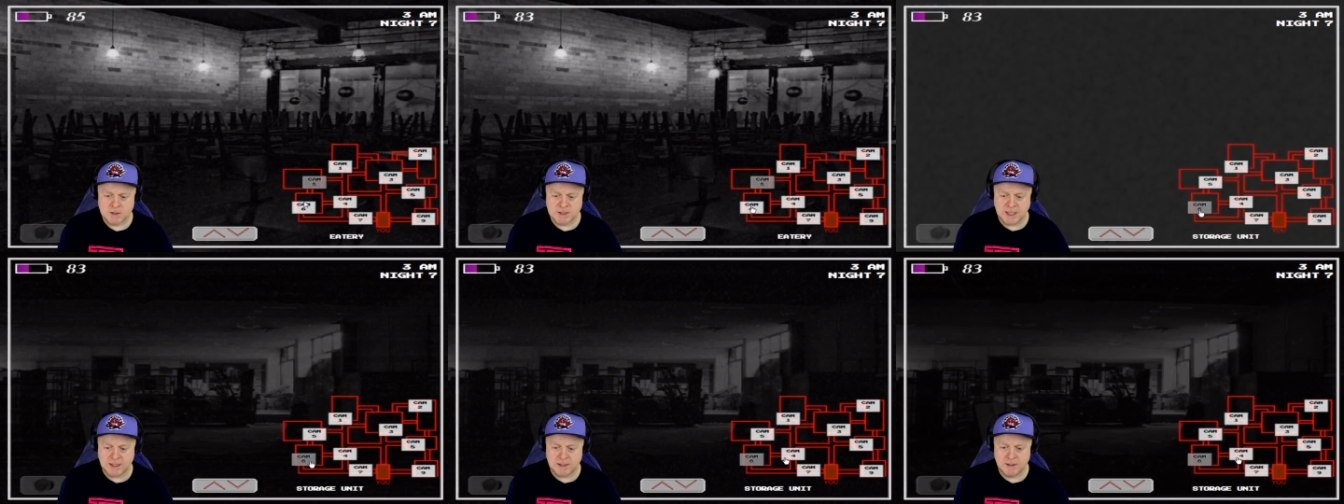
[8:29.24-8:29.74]

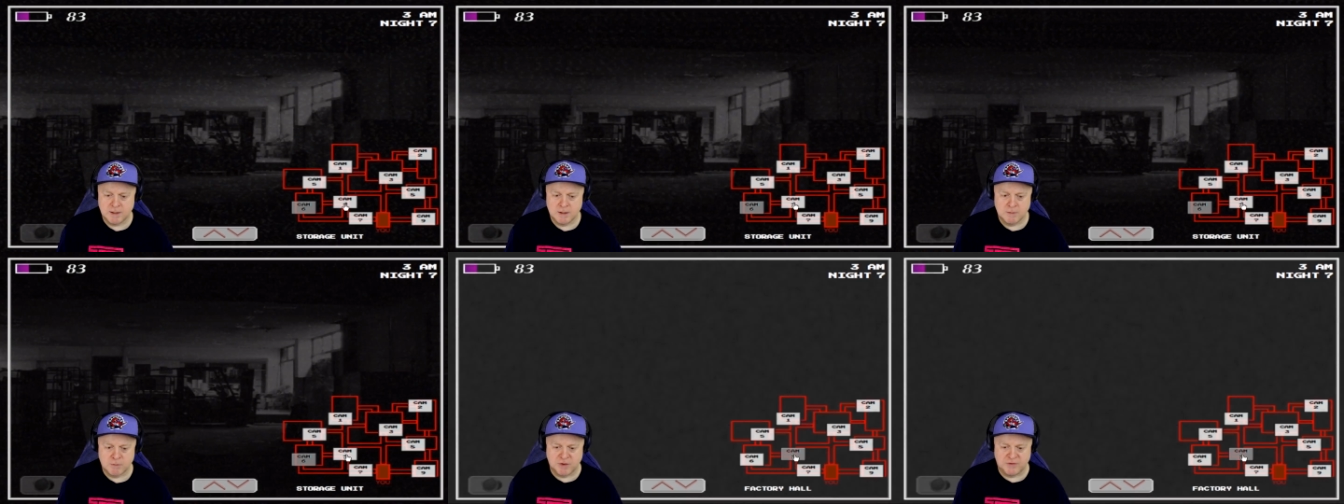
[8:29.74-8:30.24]
Check.
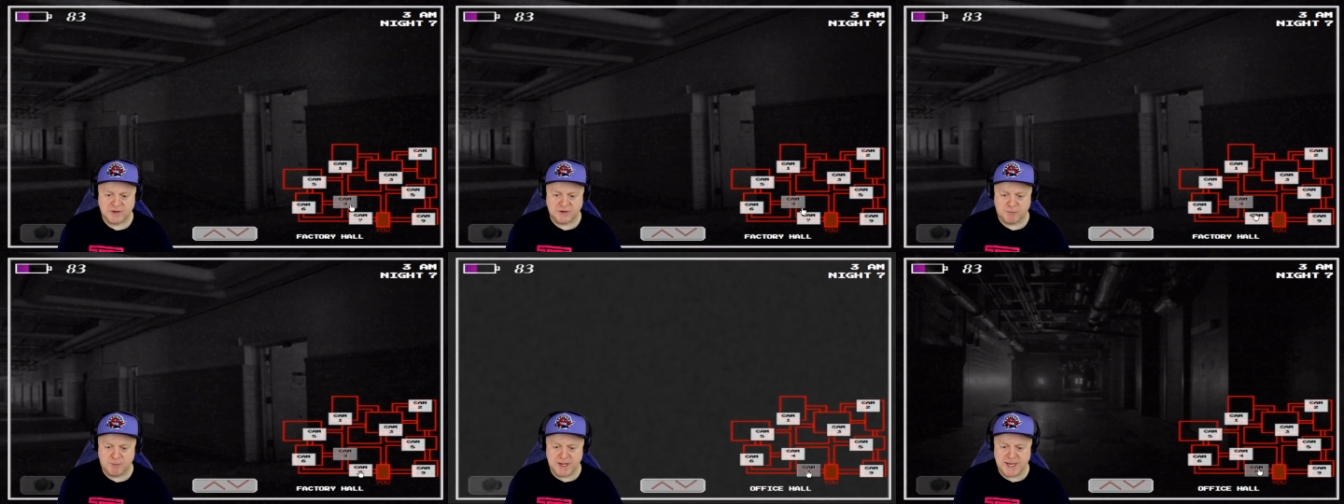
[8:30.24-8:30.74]

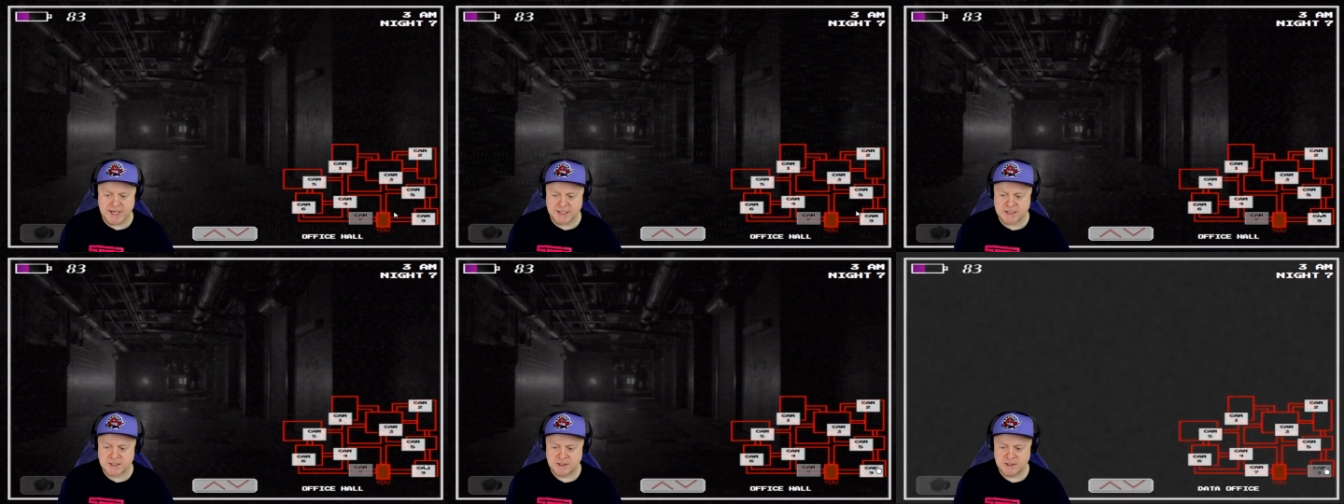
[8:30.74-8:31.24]
Princess
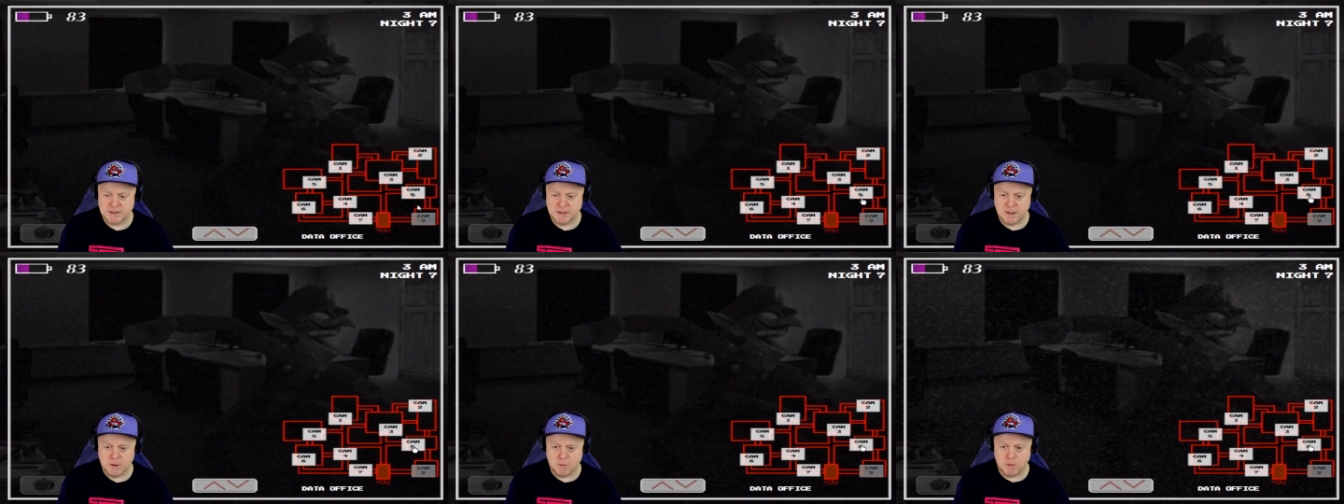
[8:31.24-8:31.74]
Peach!
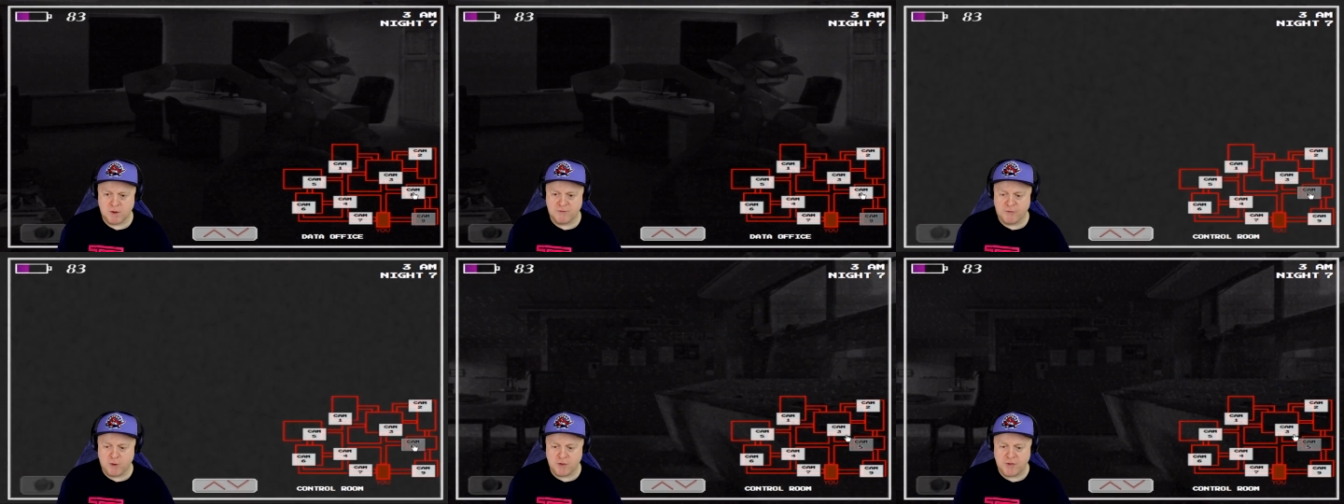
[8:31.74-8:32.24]

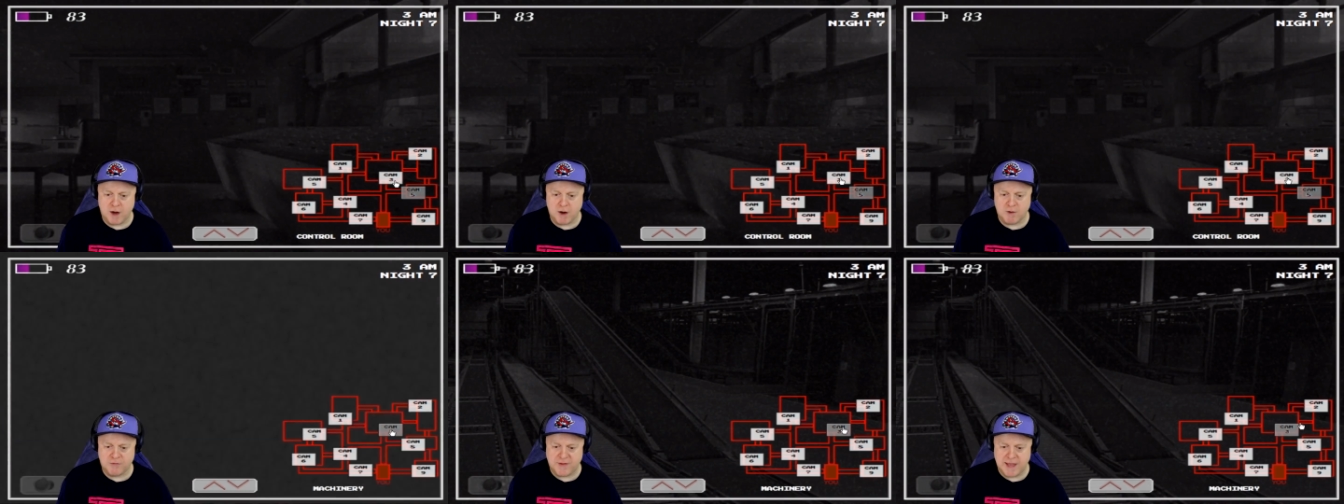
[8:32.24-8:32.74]
Whereforth
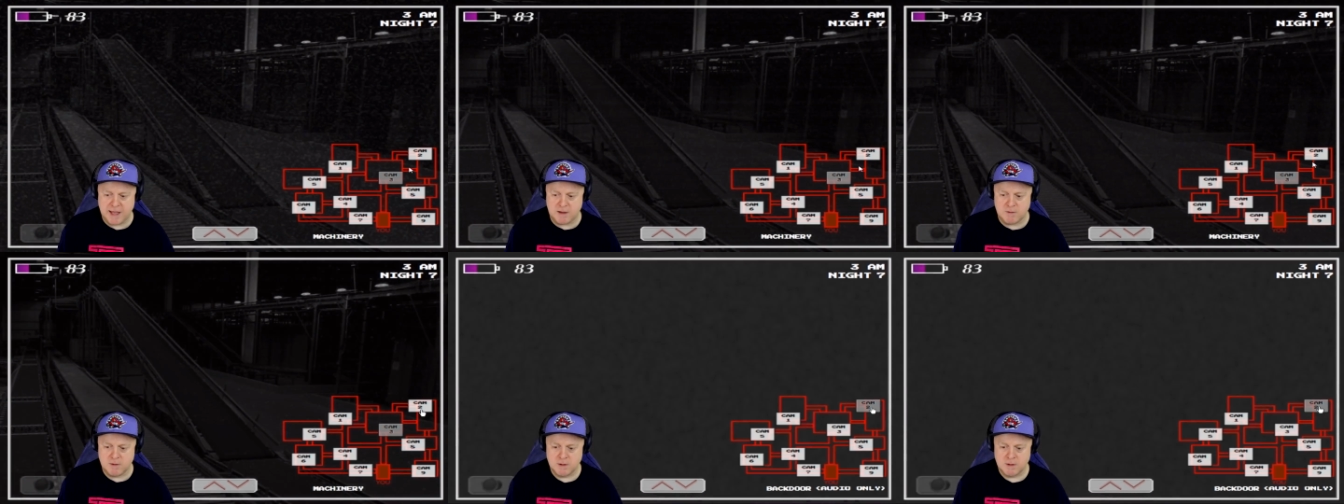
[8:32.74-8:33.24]
art
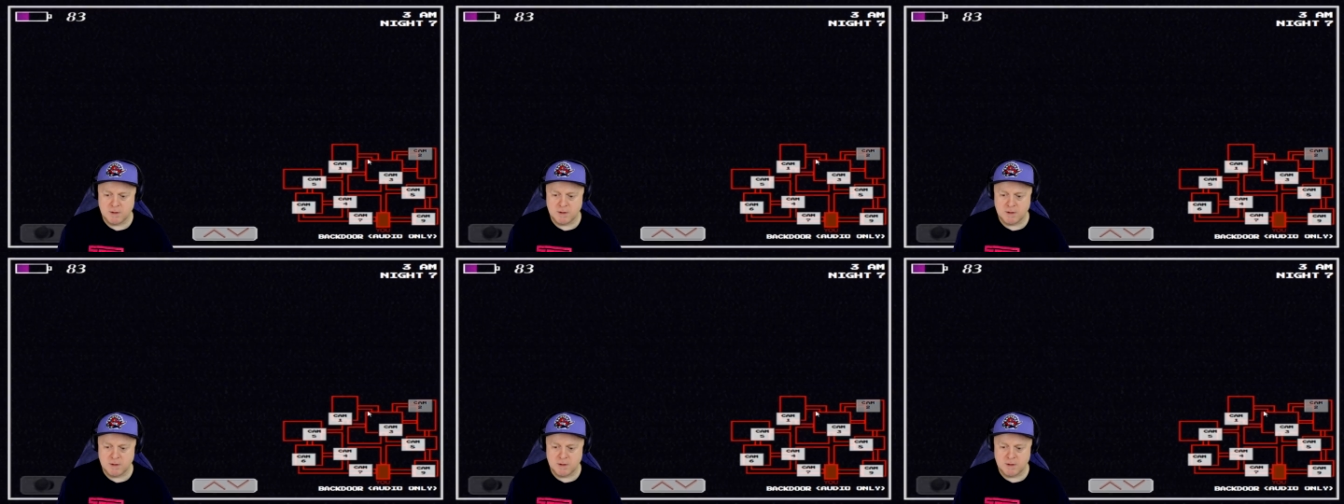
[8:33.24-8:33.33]
thou?